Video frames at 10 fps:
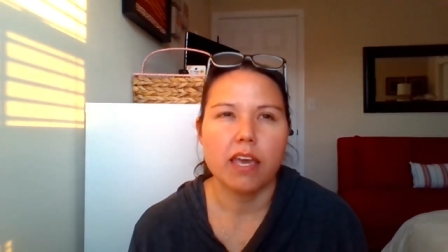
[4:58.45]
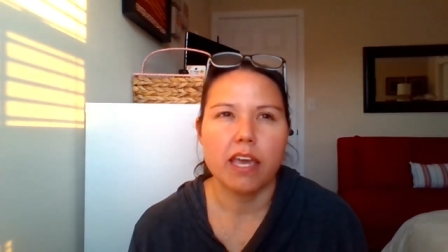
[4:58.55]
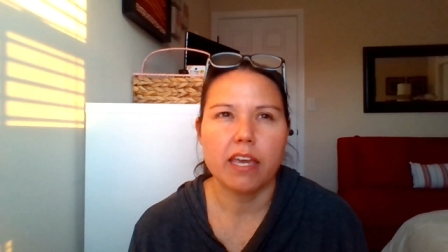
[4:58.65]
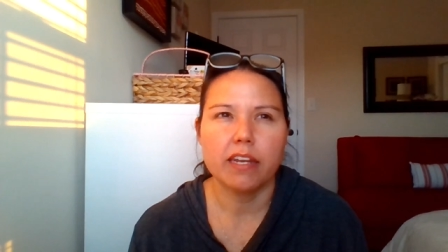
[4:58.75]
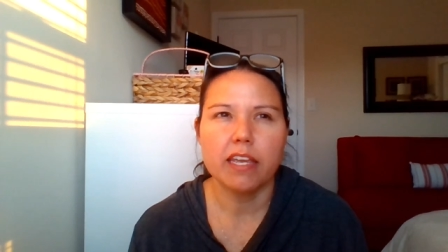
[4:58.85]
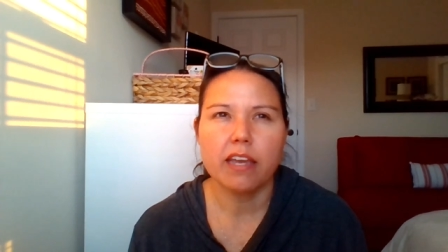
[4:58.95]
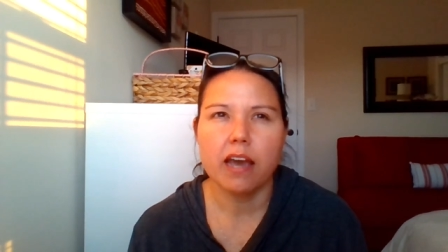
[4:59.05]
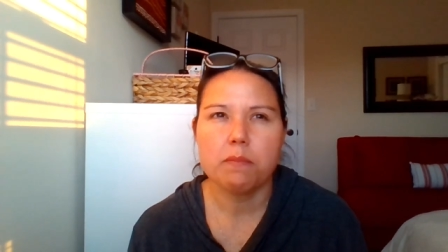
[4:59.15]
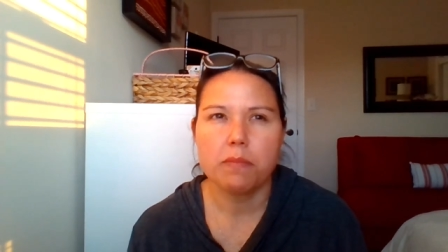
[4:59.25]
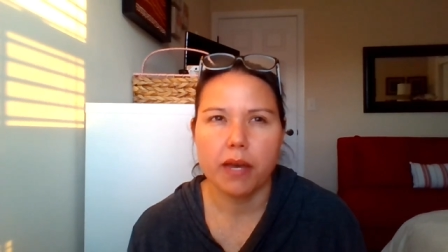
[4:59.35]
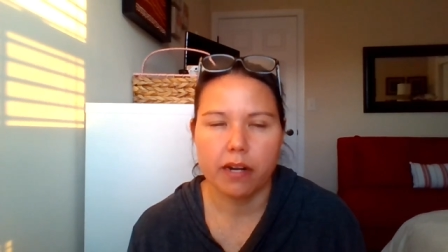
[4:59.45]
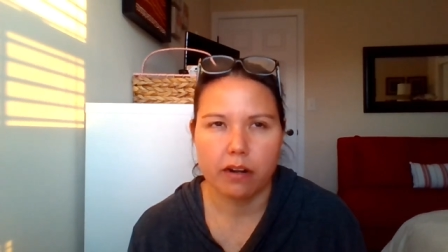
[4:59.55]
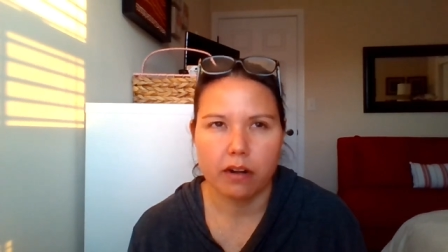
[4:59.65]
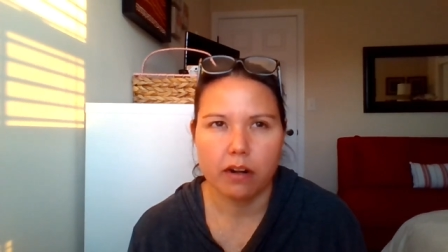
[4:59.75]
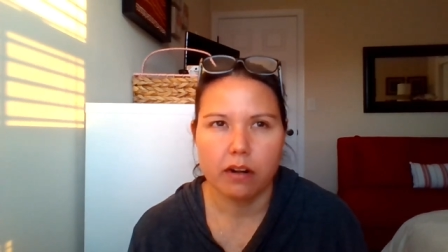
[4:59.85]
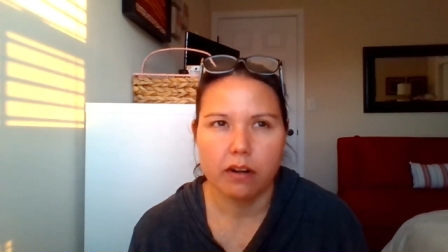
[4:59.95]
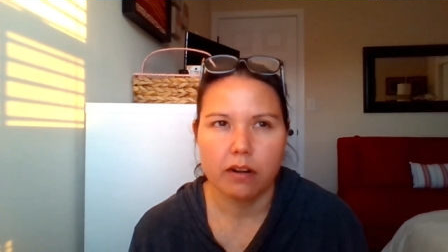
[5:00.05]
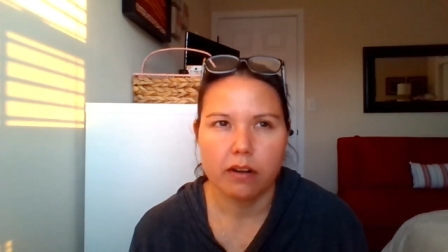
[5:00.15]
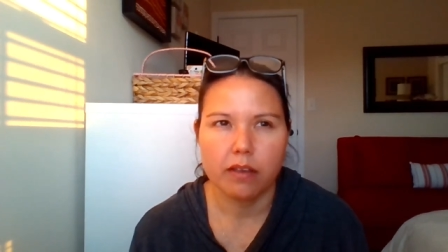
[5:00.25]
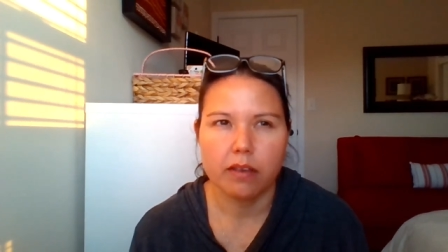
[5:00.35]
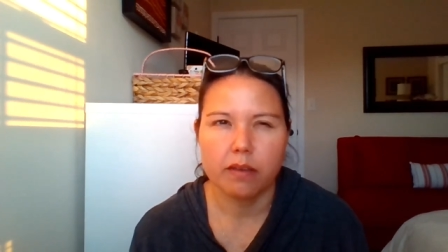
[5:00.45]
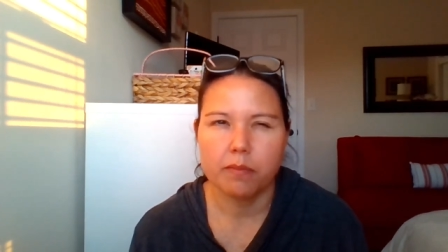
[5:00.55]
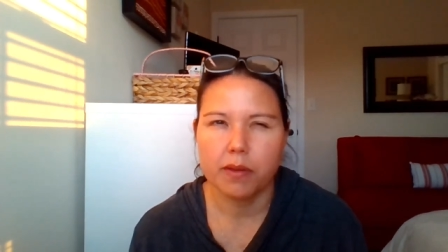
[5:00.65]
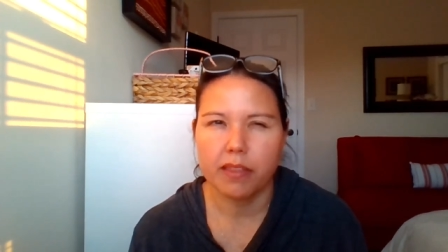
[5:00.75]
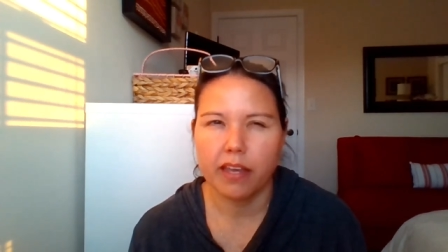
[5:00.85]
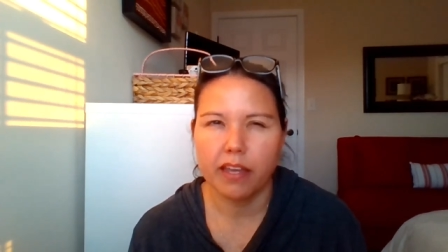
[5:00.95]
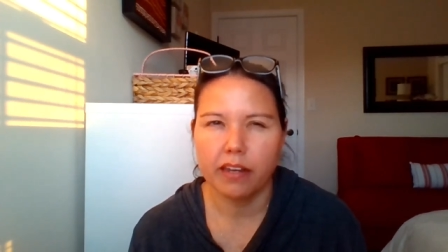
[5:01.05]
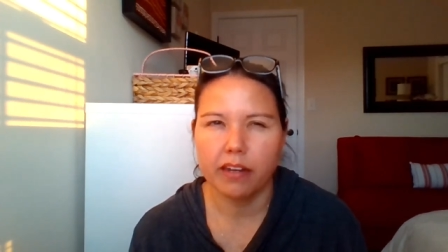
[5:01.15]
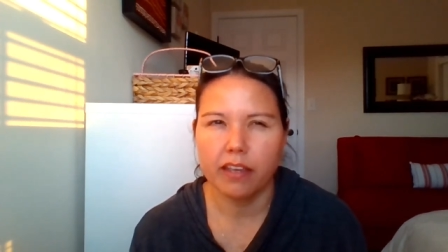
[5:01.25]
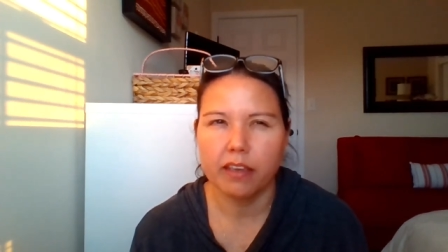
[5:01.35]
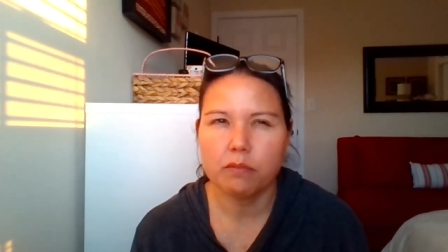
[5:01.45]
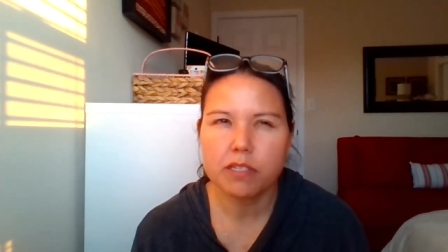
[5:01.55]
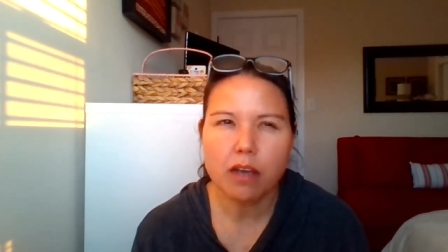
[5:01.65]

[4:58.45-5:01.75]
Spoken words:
and he got better But then he was